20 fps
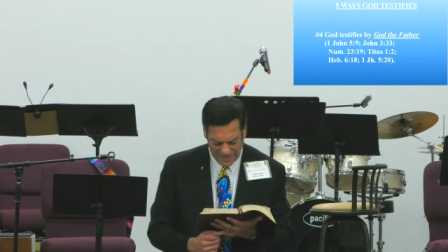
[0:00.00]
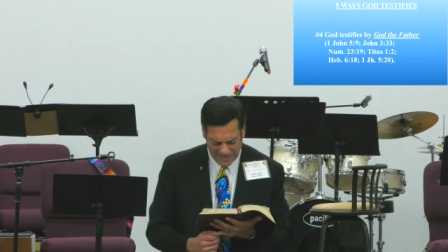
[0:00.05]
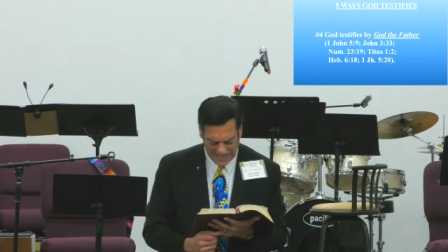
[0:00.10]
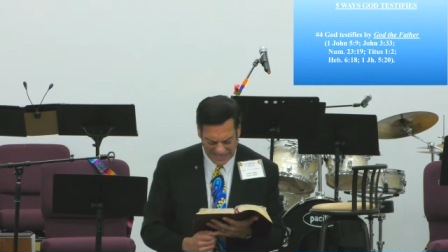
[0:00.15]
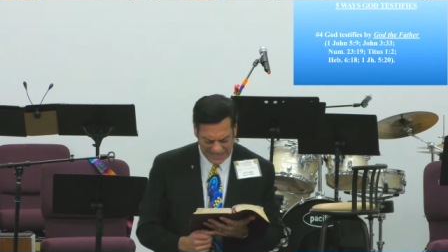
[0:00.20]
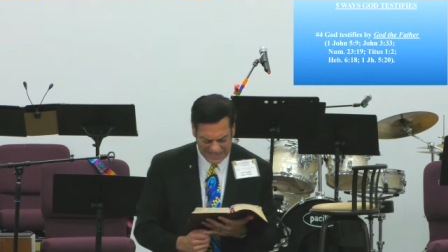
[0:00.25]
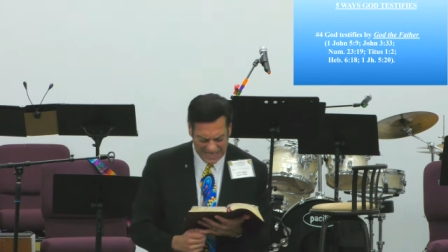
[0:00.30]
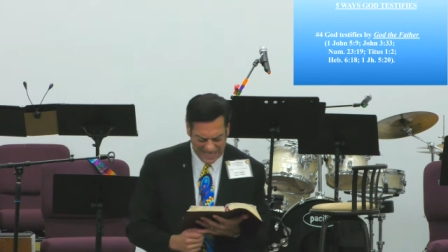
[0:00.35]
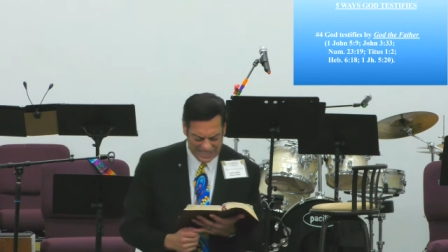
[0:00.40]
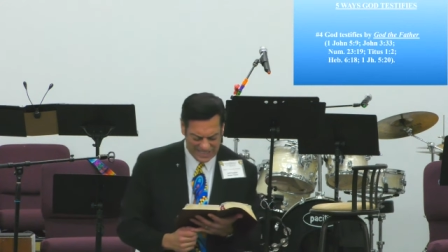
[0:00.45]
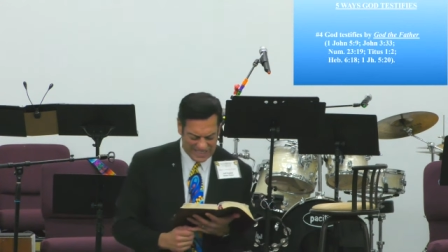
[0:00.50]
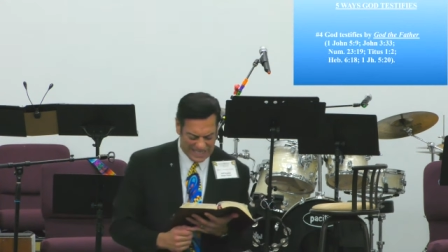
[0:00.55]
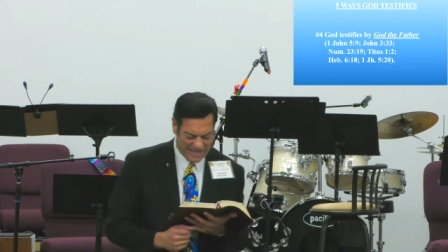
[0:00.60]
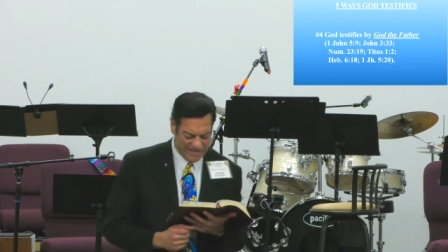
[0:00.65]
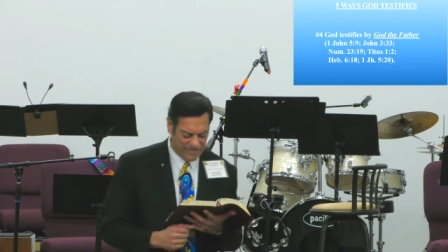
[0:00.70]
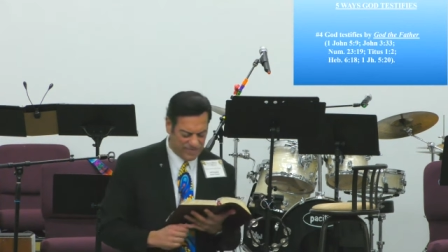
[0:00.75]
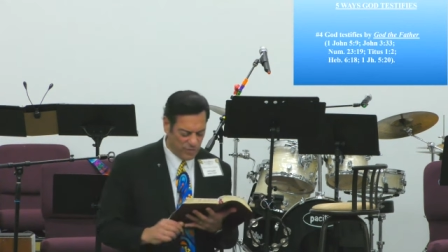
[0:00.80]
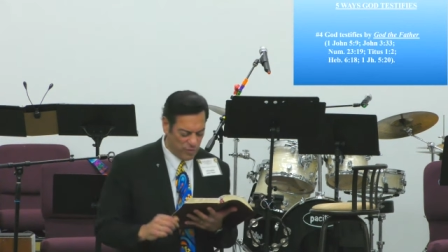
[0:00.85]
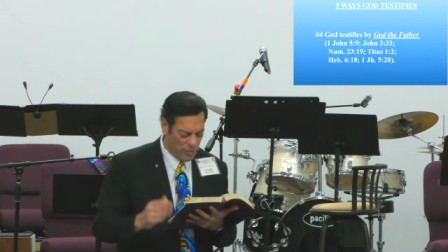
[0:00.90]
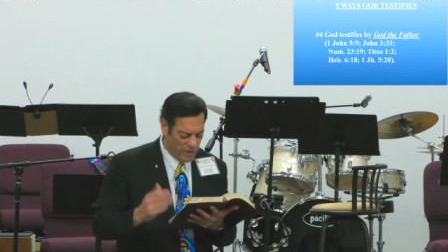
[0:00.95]
It says,
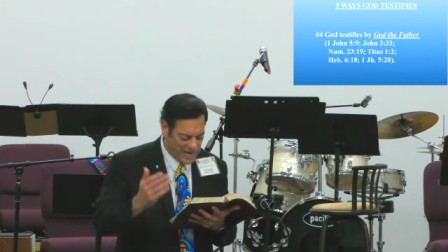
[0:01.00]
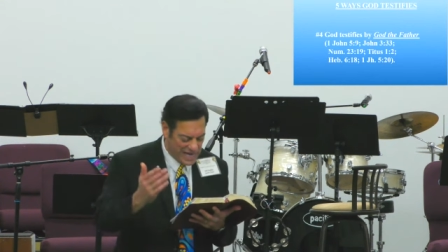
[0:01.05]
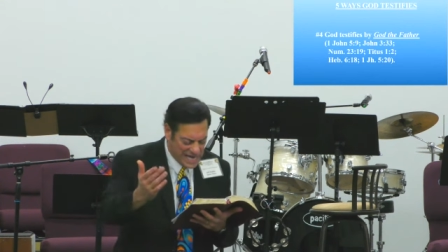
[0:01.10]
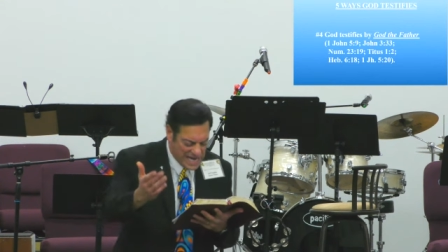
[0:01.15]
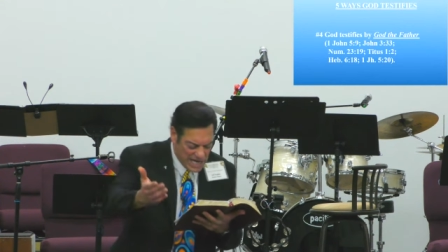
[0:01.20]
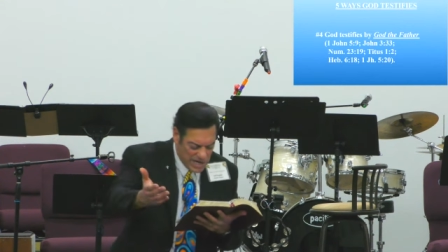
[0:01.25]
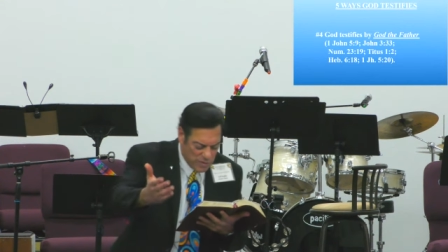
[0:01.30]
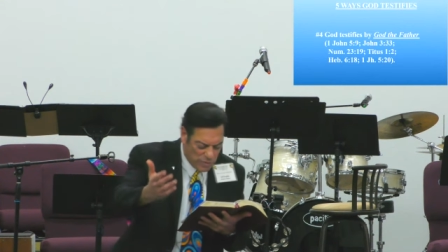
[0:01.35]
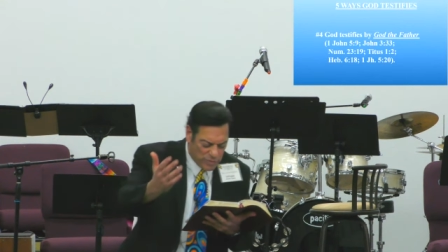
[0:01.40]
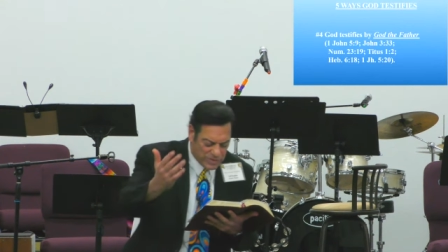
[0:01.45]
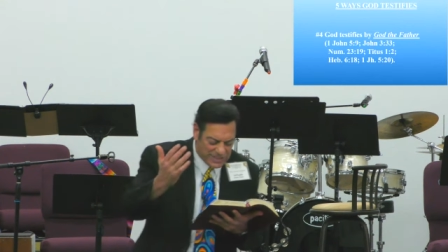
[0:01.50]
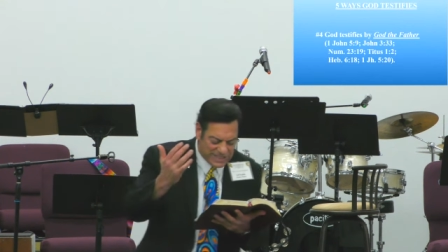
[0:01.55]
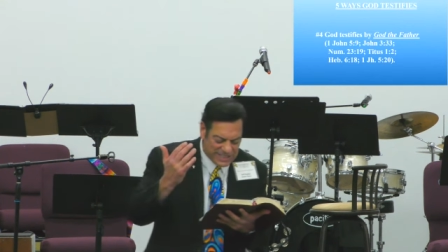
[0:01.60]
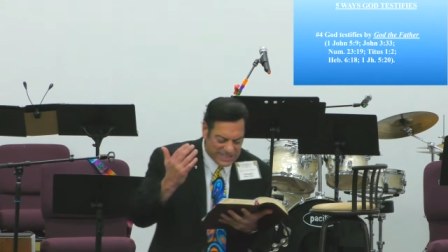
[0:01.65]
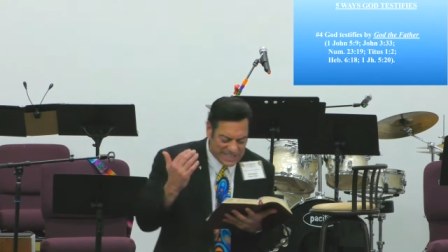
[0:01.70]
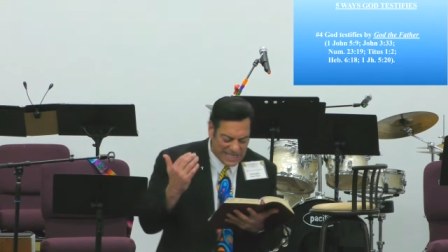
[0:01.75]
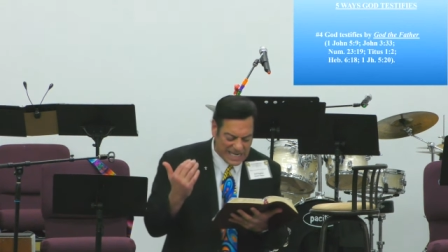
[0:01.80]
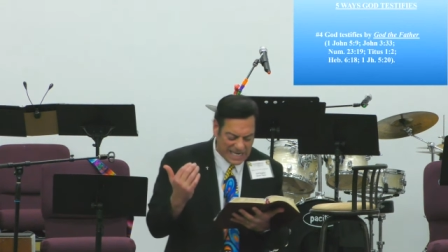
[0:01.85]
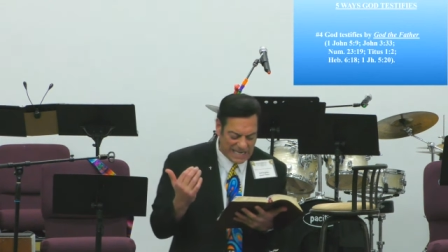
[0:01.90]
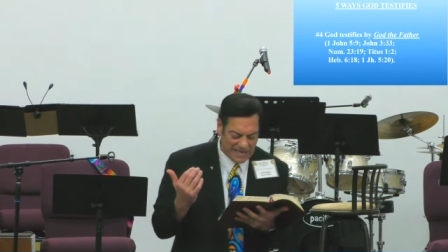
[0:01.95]
if we
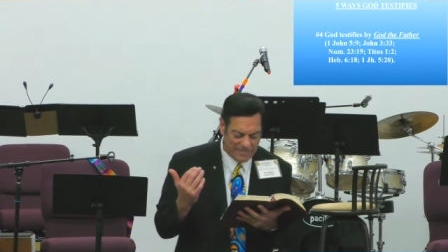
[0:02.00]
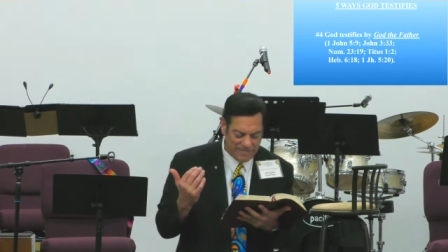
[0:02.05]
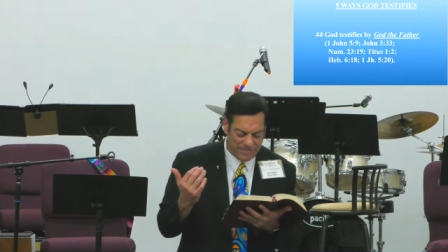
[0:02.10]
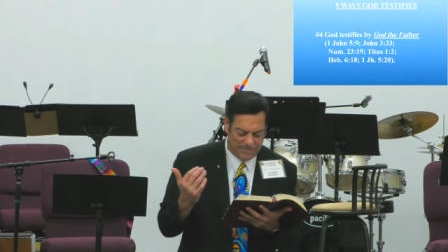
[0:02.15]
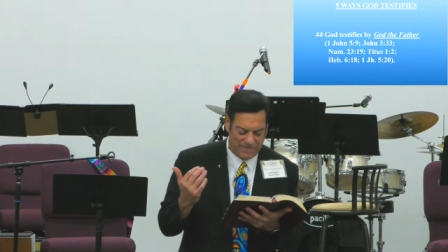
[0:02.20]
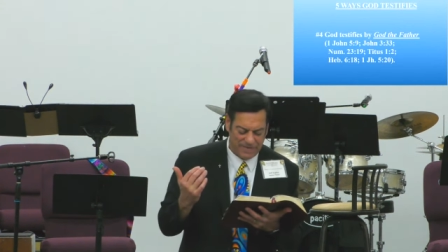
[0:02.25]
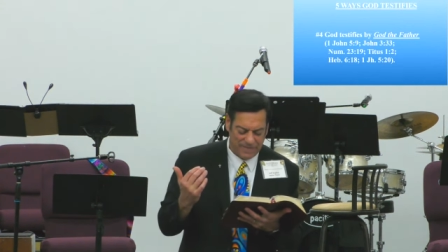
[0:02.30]
receive,